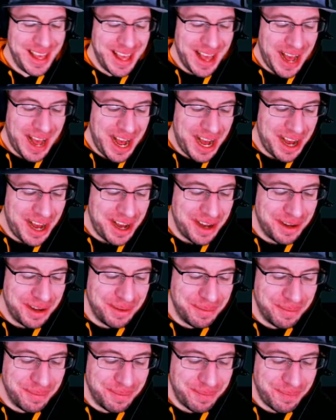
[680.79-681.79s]

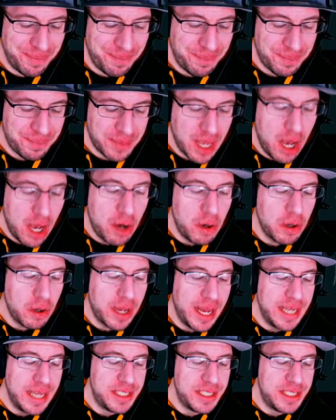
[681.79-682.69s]
Um. Oh, okay.